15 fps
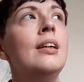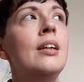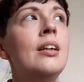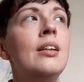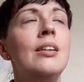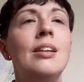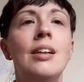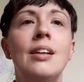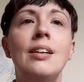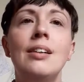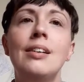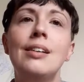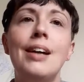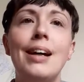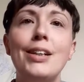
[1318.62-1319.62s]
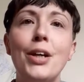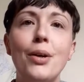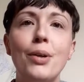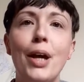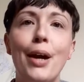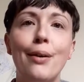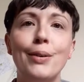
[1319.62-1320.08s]
I don't
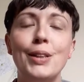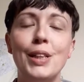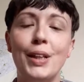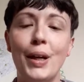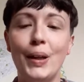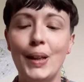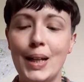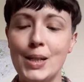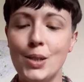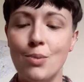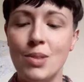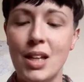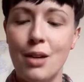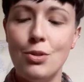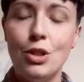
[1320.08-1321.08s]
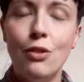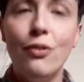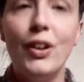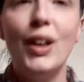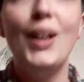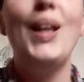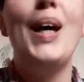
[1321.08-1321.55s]
know, you know, like sometimes you
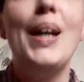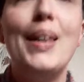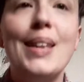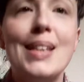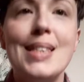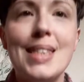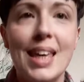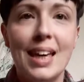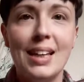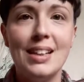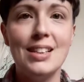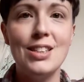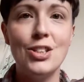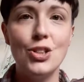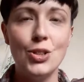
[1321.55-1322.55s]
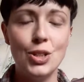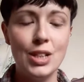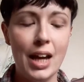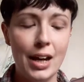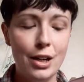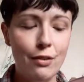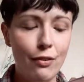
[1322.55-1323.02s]
feel like these things just
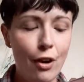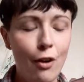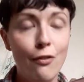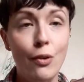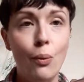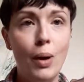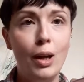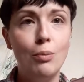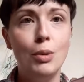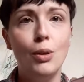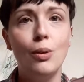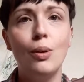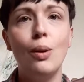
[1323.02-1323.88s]
kind of overwhelm you a